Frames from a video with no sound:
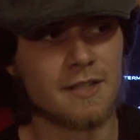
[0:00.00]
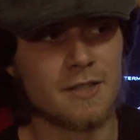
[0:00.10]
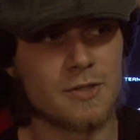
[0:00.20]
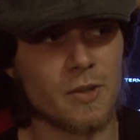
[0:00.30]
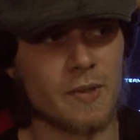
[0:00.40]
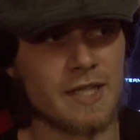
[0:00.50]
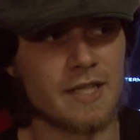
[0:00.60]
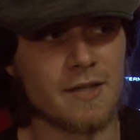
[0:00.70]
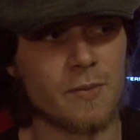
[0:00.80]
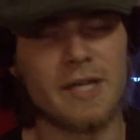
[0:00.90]
so we
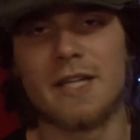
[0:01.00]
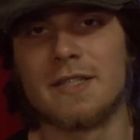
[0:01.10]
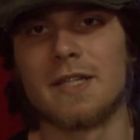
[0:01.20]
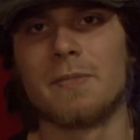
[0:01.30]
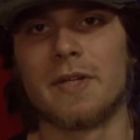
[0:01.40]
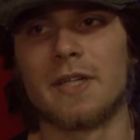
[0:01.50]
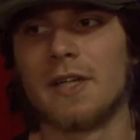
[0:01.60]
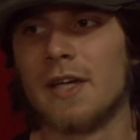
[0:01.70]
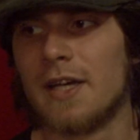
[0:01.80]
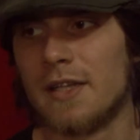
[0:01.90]
needed something
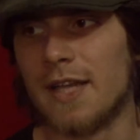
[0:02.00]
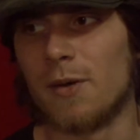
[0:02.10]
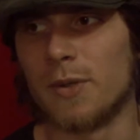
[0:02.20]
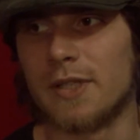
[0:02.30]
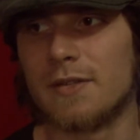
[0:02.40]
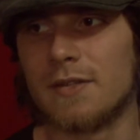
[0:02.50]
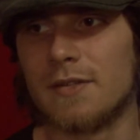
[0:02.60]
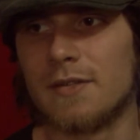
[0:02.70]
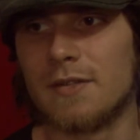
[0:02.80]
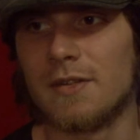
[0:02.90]
that will
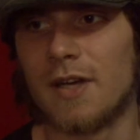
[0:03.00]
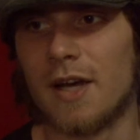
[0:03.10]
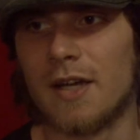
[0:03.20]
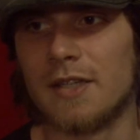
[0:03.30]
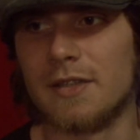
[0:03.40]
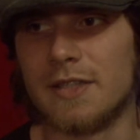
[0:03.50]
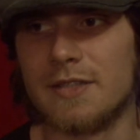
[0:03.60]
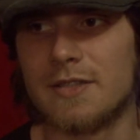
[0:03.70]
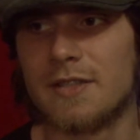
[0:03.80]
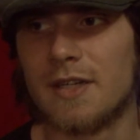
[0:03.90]
at
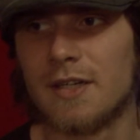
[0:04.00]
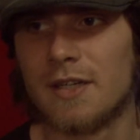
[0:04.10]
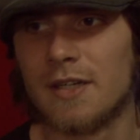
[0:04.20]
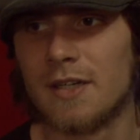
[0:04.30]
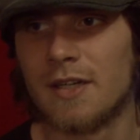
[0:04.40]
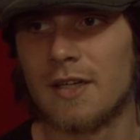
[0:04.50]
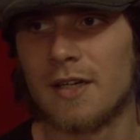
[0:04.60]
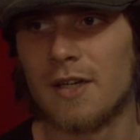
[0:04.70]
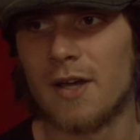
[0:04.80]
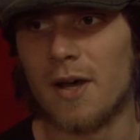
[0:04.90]
least
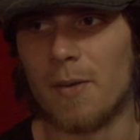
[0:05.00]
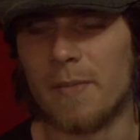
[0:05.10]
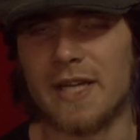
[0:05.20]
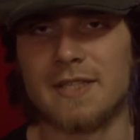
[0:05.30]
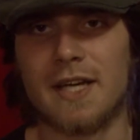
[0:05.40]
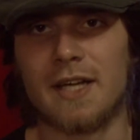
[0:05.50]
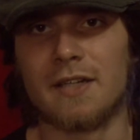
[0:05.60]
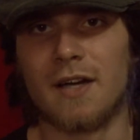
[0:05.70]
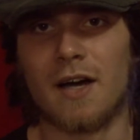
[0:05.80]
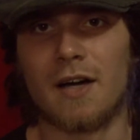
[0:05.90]
maintain
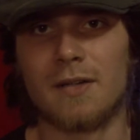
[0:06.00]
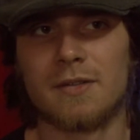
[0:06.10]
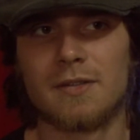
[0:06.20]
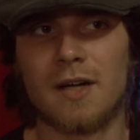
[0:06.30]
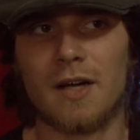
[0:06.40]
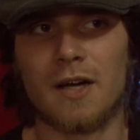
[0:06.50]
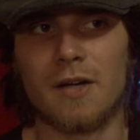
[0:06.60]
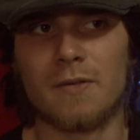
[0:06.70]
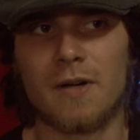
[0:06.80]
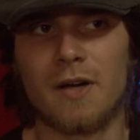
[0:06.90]
a
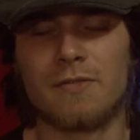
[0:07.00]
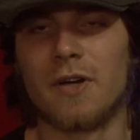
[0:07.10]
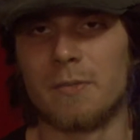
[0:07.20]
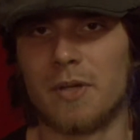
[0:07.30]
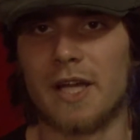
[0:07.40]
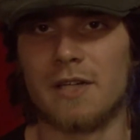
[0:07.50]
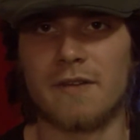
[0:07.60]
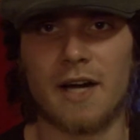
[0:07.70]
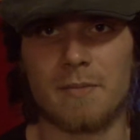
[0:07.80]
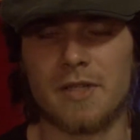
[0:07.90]
fun play
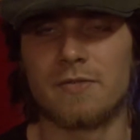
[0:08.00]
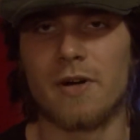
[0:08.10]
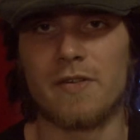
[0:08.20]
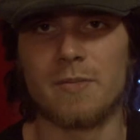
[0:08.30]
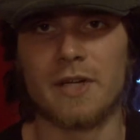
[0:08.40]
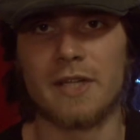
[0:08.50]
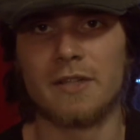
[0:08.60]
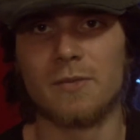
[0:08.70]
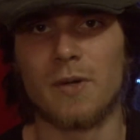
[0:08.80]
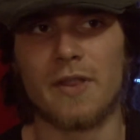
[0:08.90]
environment for everybody
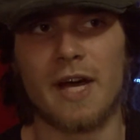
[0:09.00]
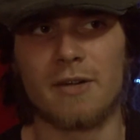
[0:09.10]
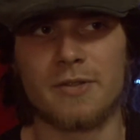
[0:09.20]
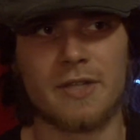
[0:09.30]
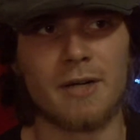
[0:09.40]
without